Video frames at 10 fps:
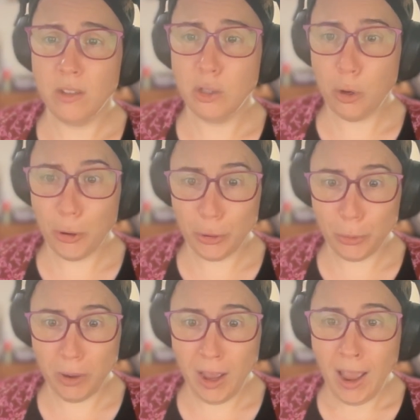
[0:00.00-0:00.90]

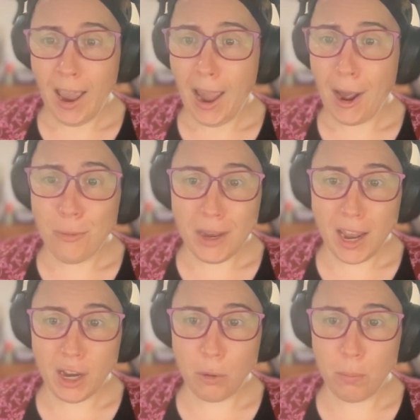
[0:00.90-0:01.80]
So how do we
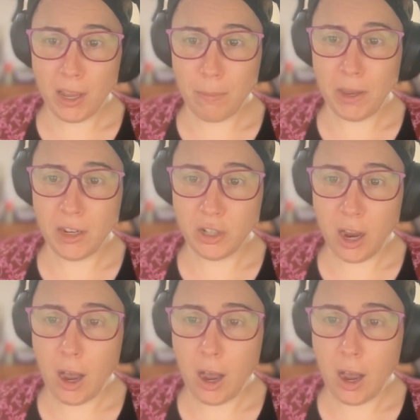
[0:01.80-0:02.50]
get a complete picture?